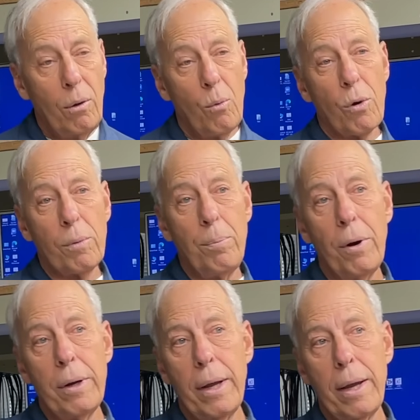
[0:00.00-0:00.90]
we're
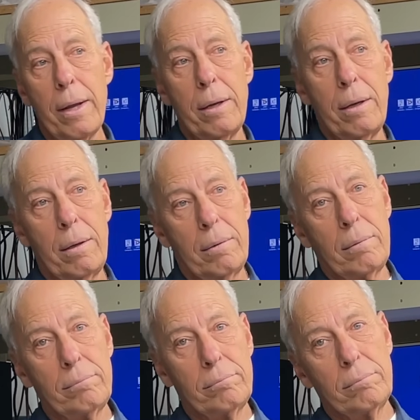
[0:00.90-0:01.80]
putting in
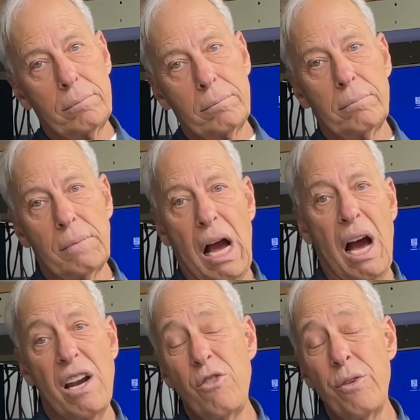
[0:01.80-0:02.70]

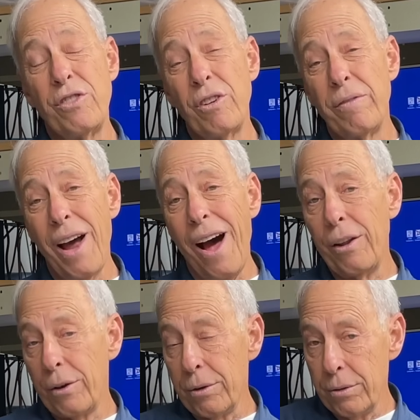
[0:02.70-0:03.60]
hundreds of
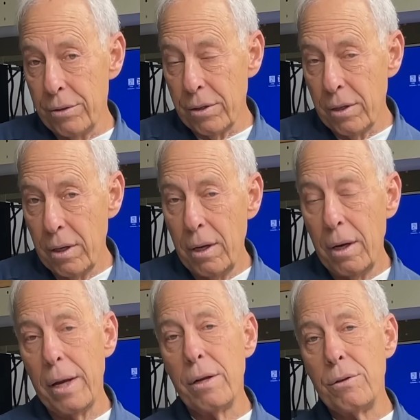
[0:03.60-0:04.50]
dollars
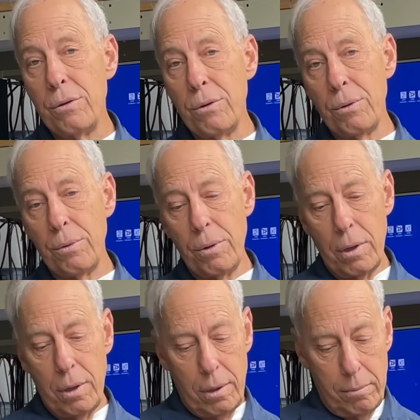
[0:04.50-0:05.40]
into
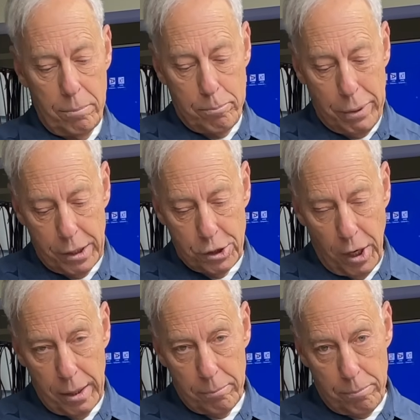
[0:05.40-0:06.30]
big
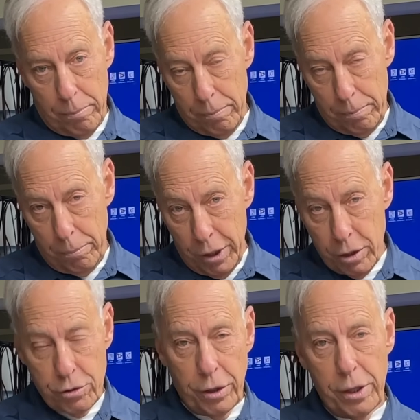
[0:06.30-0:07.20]
giant
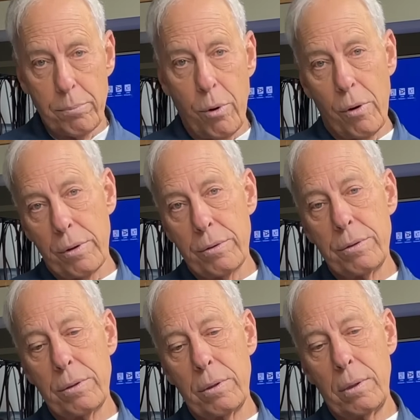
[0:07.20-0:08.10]
printed circuit boards,